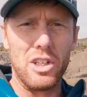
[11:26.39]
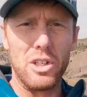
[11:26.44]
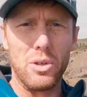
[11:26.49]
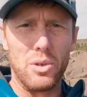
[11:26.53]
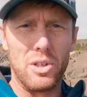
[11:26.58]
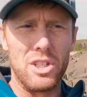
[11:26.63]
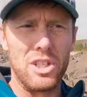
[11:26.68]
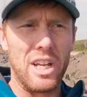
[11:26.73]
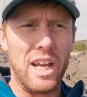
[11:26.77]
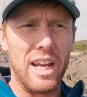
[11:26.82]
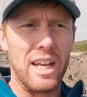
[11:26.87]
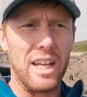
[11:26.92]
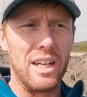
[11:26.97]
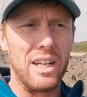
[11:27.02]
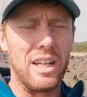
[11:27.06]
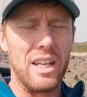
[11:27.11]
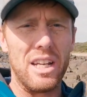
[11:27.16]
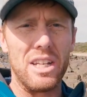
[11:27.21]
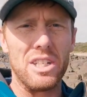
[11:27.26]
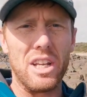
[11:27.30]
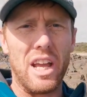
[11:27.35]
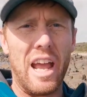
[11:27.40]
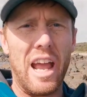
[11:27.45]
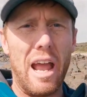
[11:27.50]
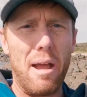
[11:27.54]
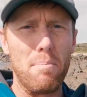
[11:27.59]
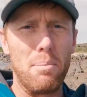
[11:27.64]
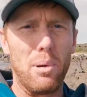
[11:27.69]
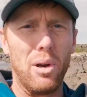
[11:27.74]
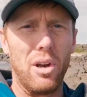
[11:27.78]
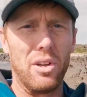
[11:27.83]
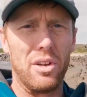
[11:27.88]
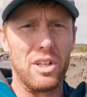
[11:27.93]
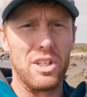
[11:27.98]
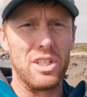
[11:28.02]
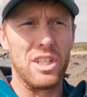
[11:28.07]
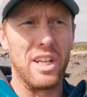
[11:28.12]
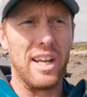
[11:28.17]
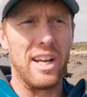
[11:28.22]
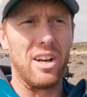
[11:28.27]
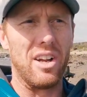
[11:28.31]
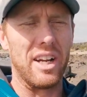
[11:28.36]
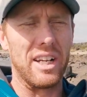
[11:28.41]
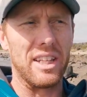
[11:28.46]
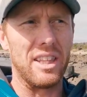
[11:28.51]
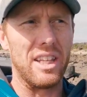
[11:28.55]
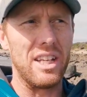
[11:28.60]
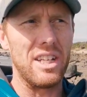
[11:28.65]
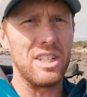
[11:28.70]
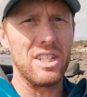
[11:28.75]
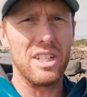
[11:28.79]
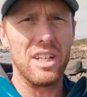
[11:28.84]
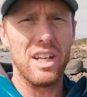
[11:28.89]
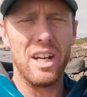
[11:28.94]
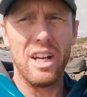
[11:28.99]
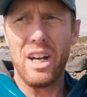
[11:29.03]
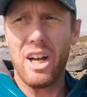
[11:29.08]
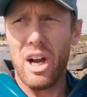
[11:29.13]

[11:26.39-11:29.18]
to a second is ample on a scene like this.